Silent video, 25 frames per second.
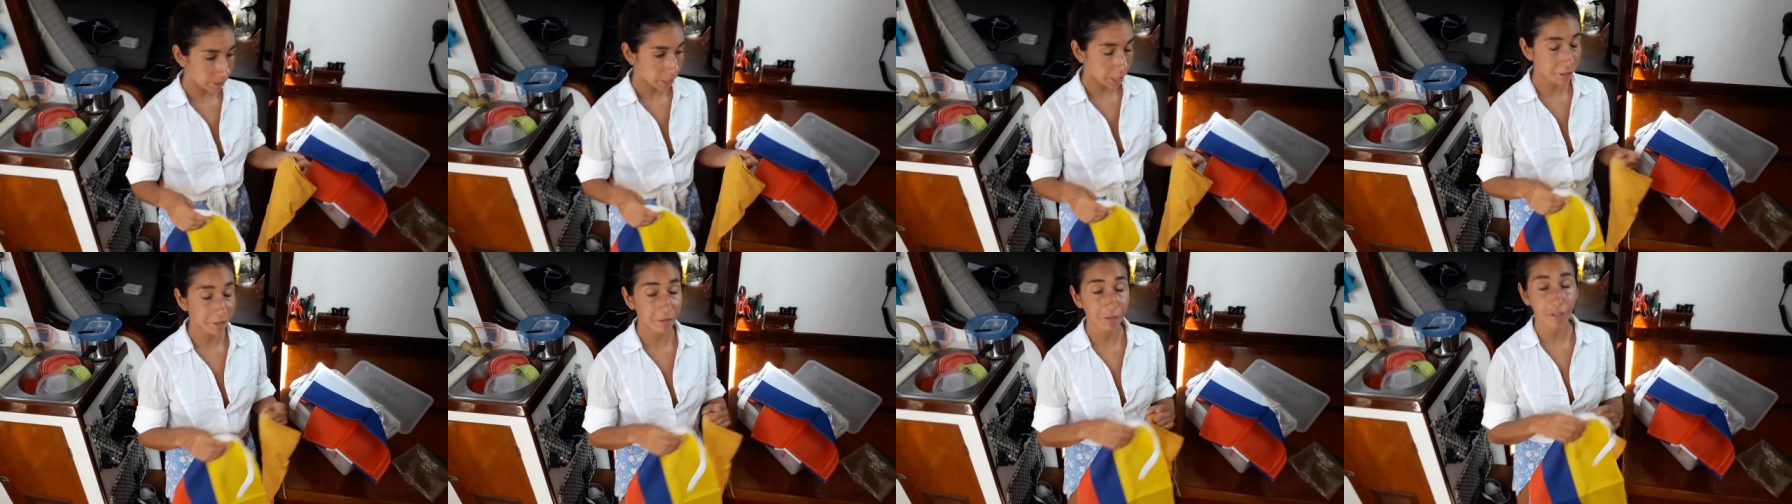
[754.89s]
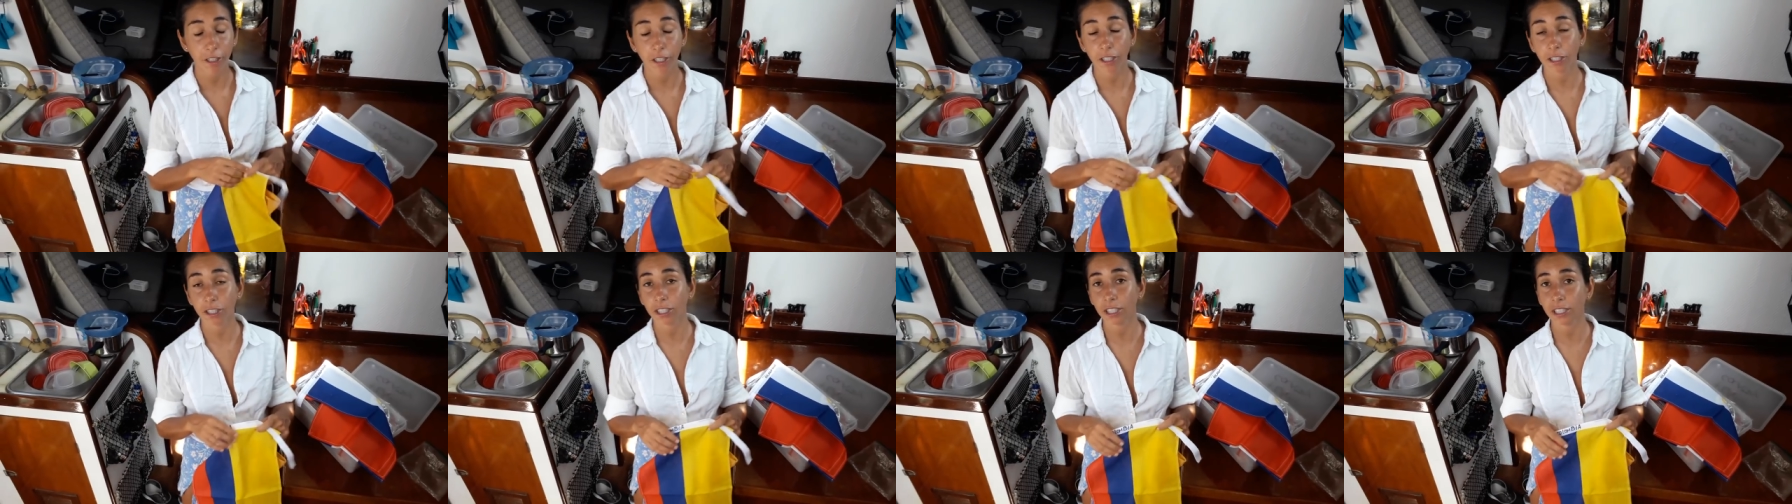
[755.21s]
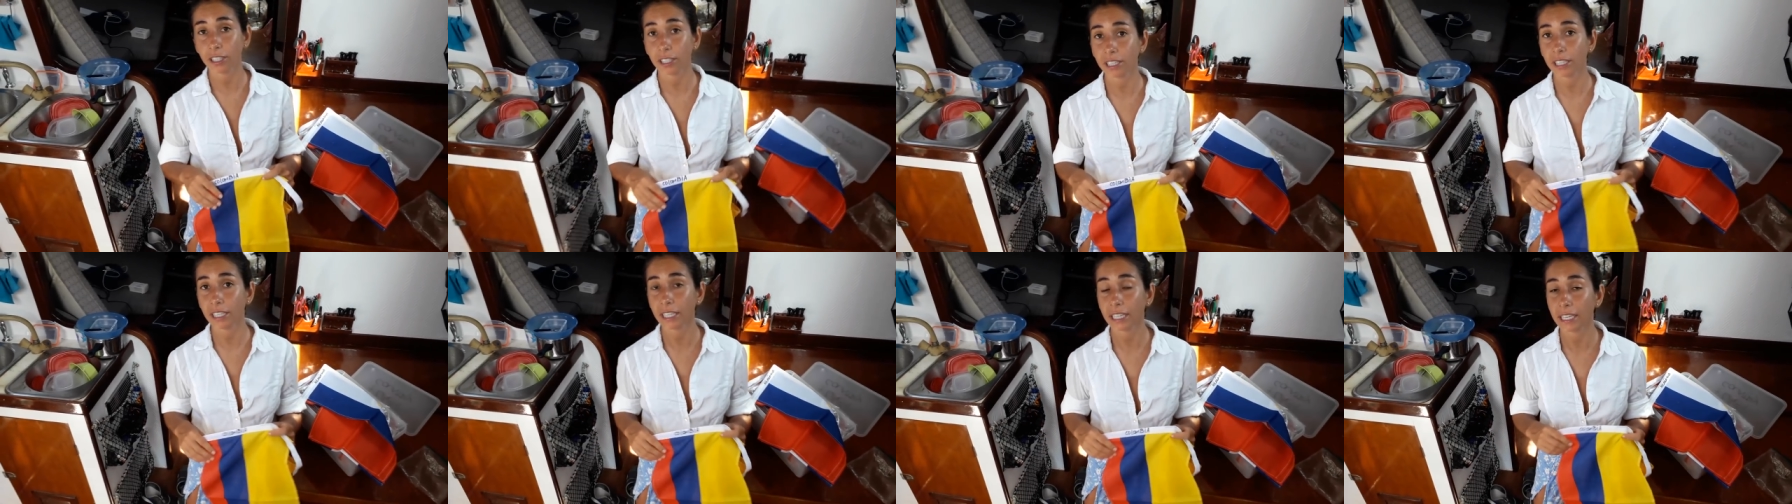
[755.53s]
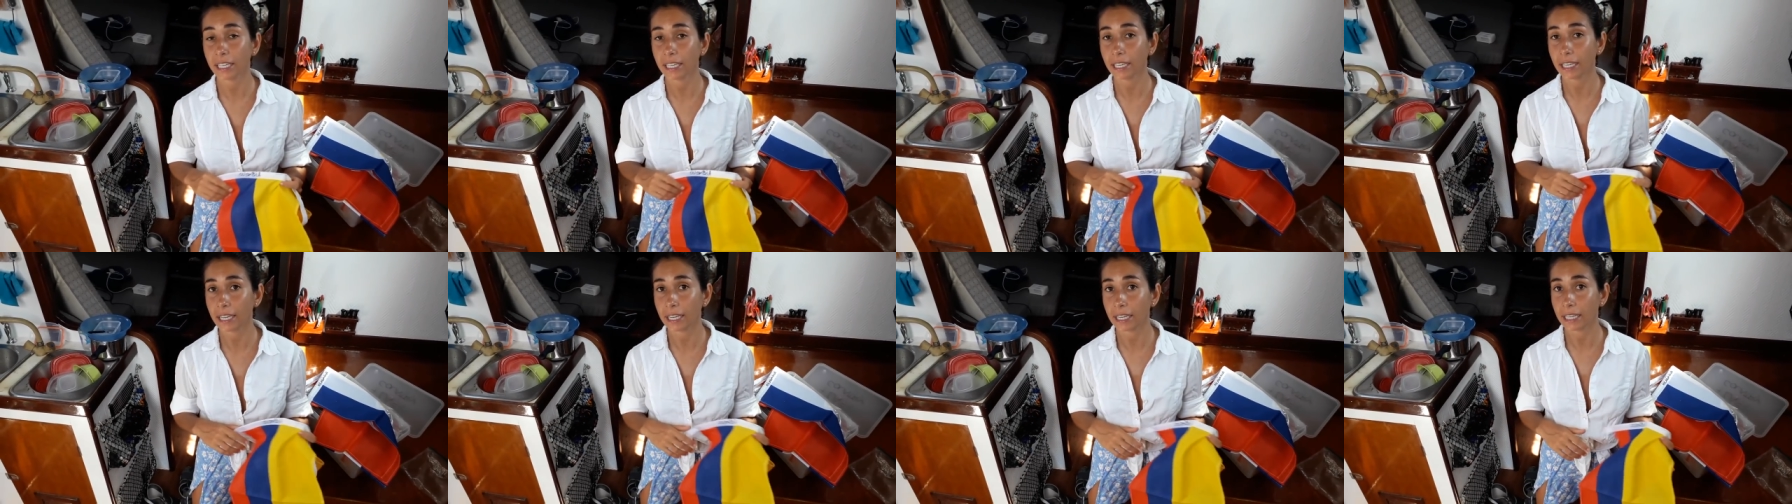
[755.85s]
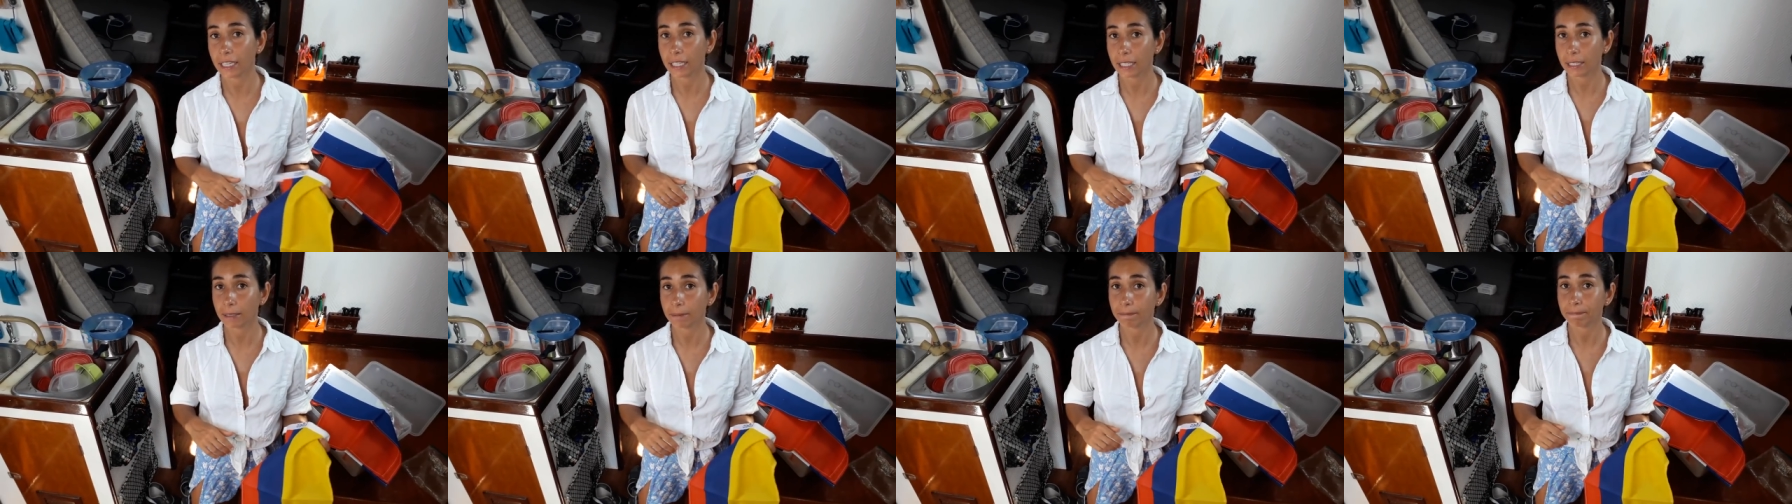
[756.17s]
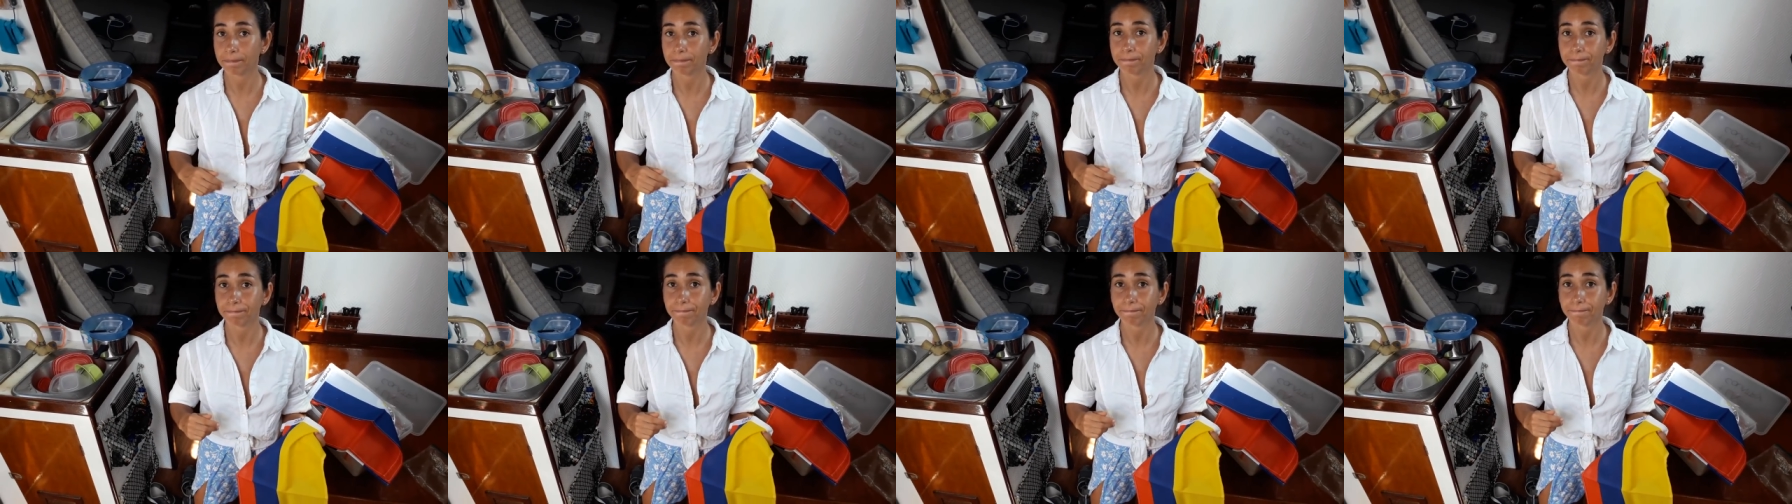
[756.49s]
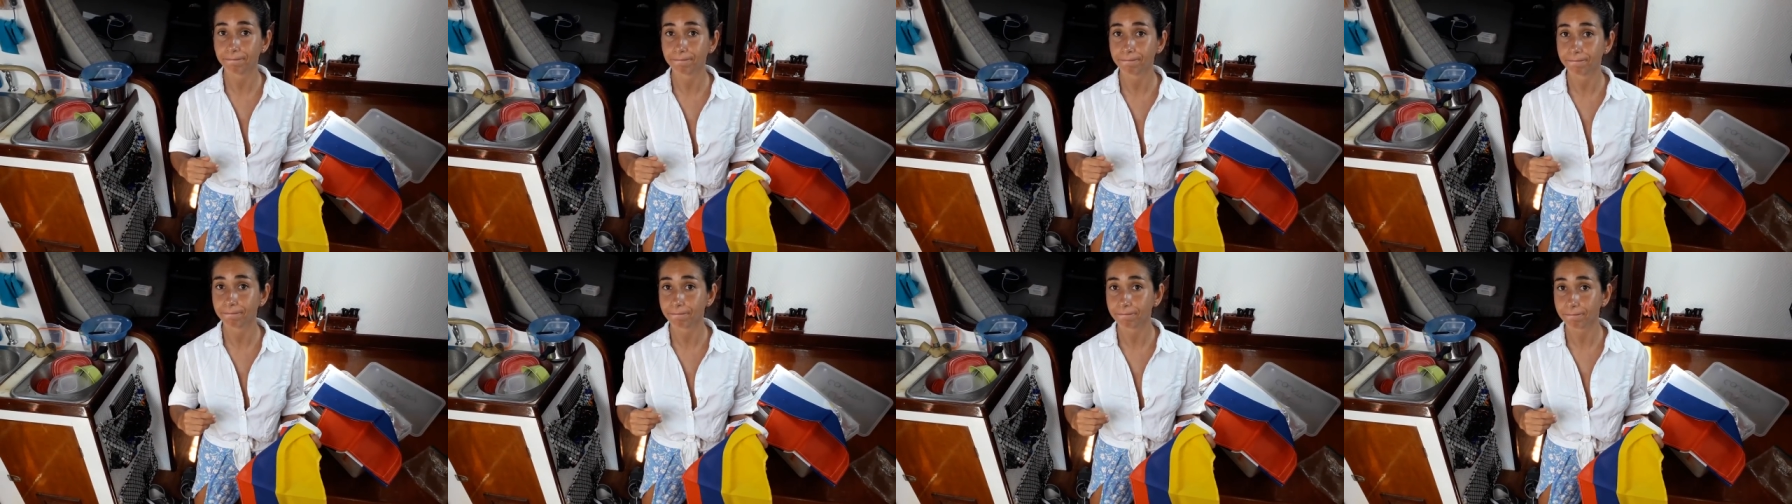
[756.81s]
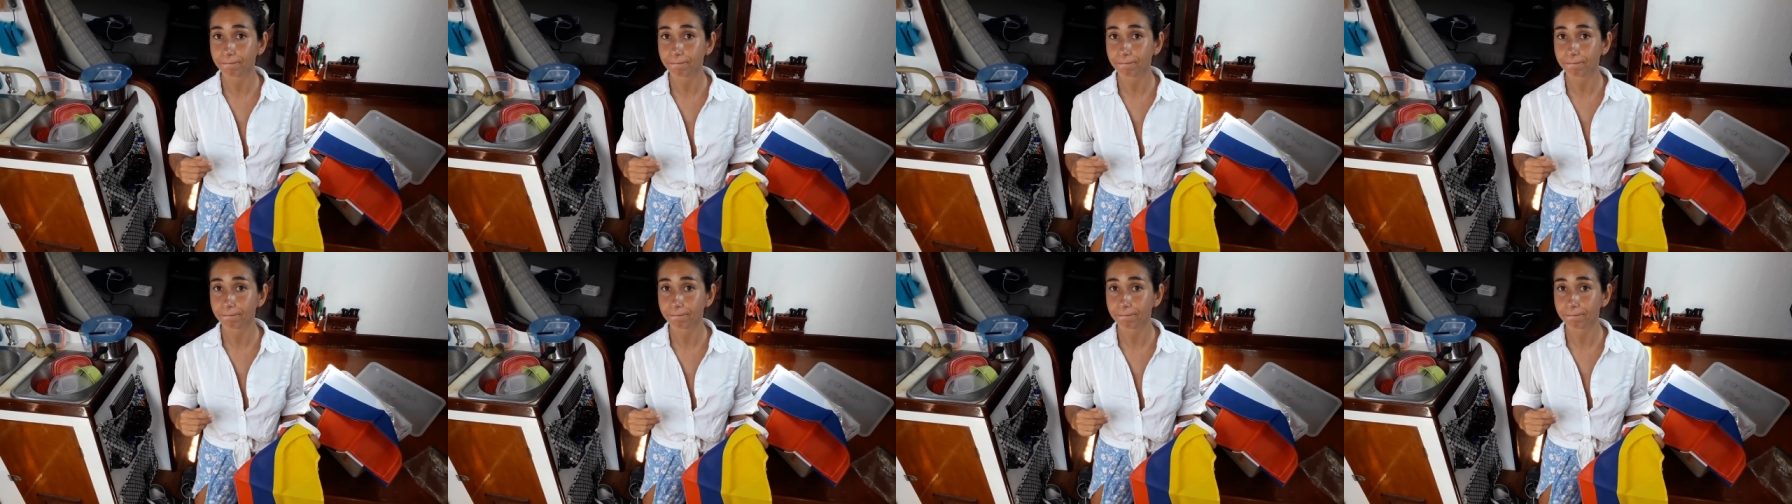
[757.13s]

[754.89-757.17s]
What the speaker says: Unfortunately, in